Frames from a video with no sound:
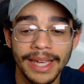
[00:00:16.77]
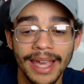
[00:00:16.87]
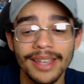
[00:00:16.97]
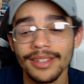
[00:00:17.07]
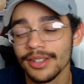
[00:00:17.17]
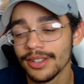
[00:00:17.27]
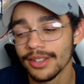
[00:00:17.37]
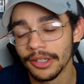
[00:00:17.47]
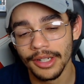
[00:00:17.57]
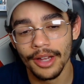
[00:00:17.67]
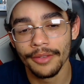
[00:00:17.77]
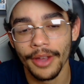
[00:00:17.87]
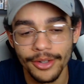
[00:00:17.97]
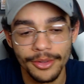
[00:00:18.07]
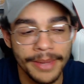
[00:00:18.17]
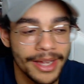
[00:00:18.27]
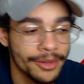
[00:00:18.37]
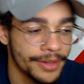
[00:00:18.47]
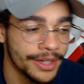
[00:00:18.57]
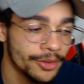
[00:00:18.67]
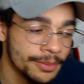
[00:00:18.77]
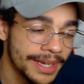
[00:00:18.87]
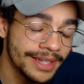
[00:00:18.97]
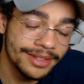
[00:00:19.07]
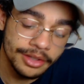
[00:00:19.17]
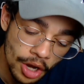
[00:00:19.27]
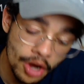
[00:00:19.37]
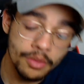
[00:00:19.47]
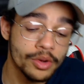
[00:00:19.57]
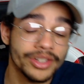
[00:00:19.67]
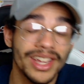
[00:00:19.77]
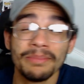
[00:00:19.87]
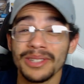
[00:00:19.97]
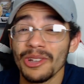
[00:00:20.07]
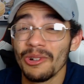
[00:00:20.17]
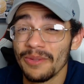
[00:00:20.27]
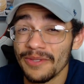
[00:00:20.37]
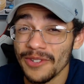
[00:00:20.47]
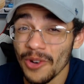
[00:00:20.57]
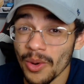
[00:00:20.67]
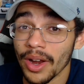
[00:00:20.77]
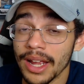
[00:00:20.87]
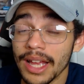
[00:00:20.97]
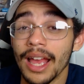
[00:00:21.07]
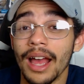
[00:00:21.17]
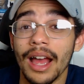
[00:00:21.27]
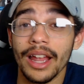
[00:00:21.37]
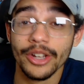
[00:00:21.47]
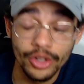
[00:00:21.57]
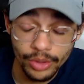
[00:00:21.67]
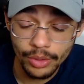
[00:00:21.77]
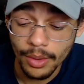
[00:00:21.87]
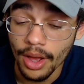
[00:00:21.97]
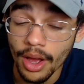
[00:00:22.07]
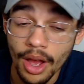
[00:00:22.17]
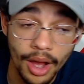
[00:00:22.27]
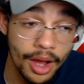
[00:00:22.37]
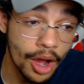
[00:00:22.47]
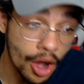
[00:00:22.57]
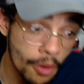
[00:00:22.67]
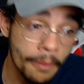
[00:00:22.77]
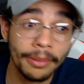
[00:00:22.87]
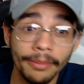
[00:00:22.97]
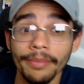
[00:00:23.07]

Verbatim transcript: I guess I'll just start it off how I do my other videos, man. Star Wars Episode 4, A New Hope.